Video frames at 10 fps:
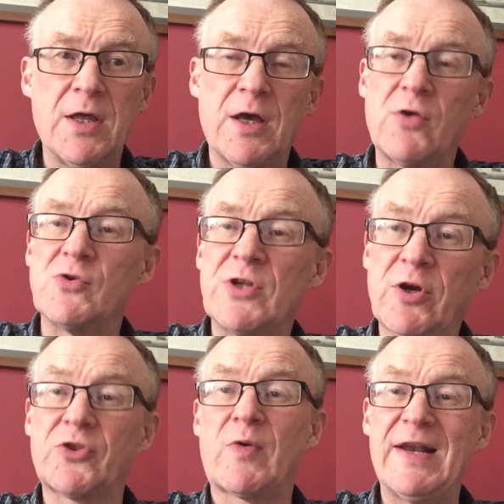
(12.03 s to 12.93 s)
and also look
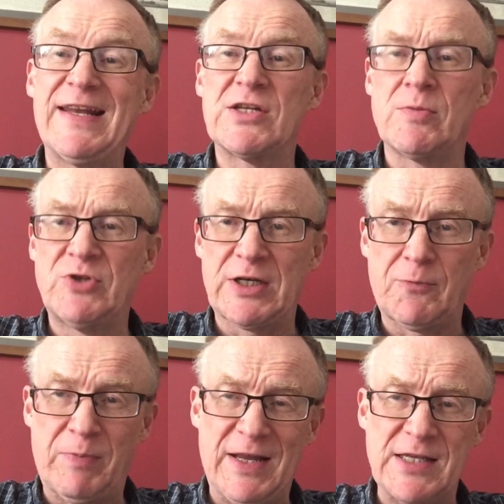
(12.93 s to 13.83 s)
at the related subject
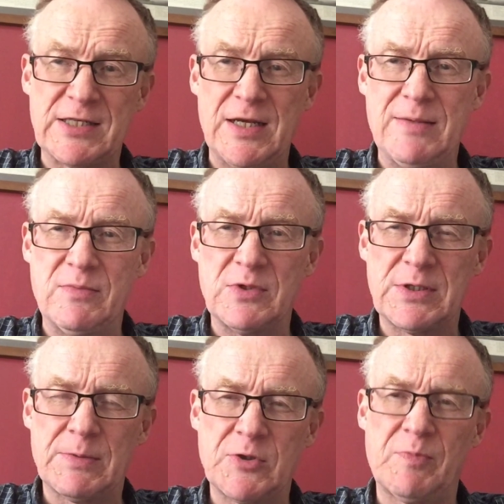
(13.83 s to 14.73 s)
of place
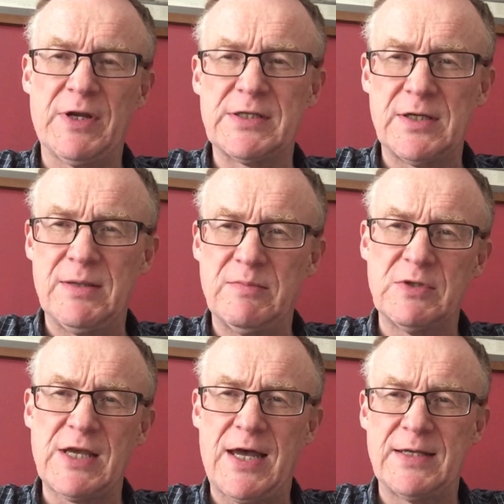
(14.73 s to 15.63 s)
names, because place
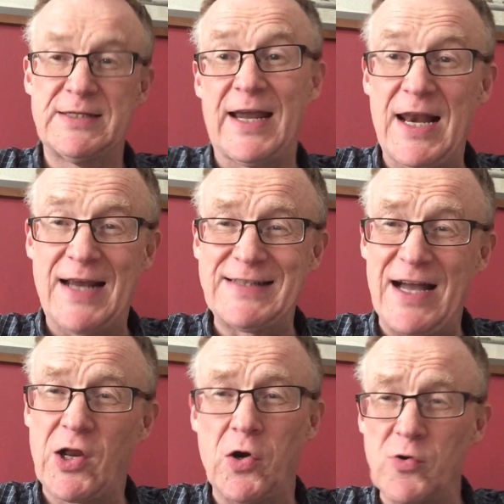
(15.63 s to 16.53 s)
names and dialect are
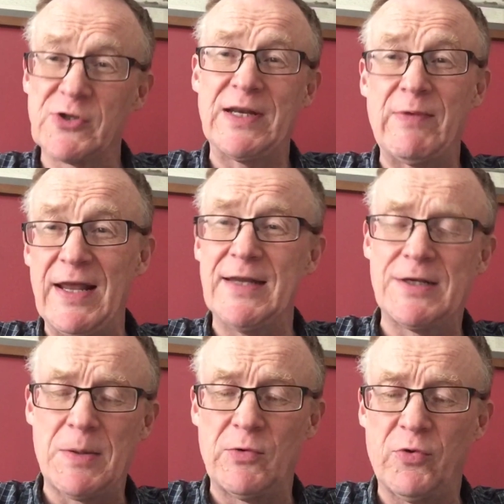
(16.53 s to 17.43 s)
closely related
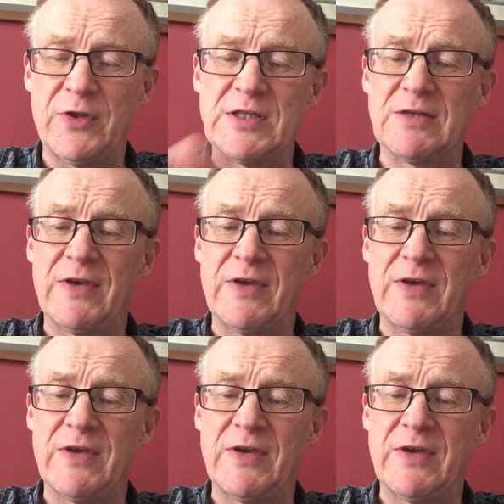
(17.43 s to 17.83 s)
in the northeast of